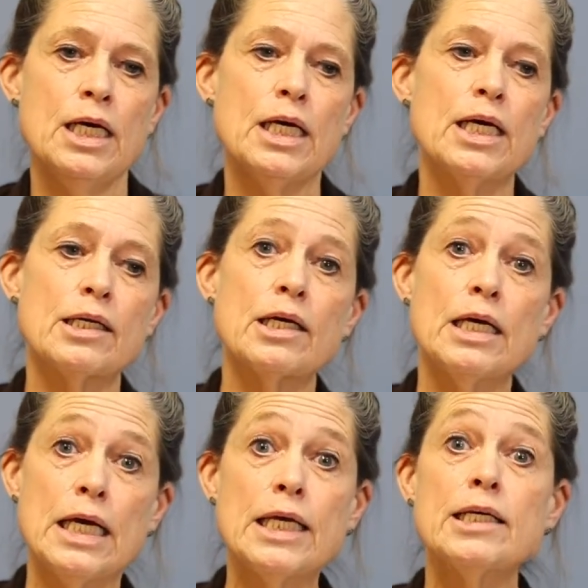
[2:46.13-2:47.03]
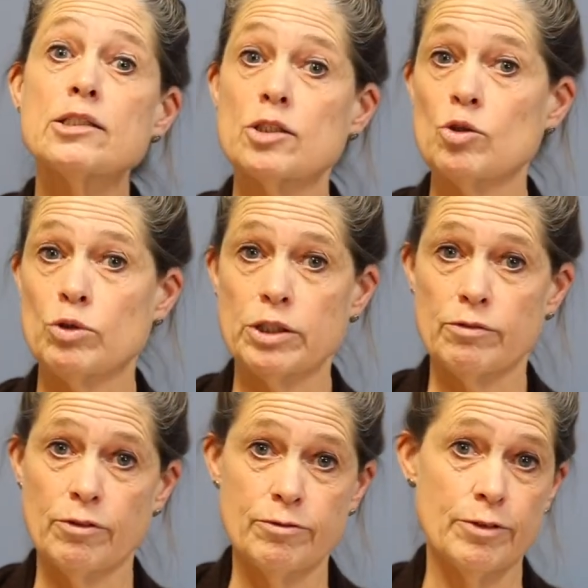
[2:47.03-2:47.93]
it is a source
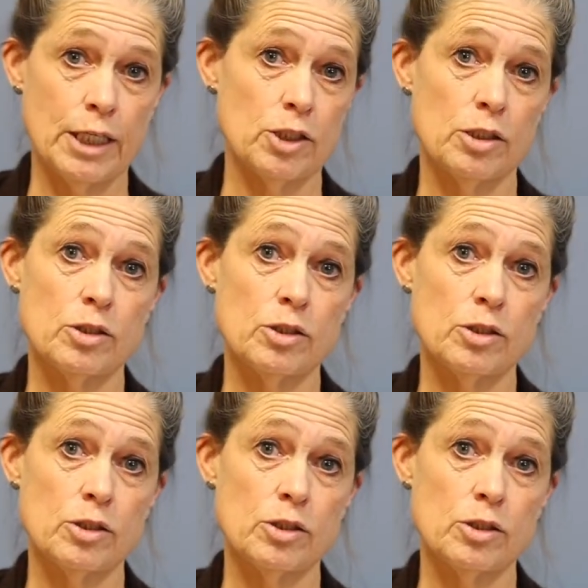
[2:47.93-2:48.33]
of infection.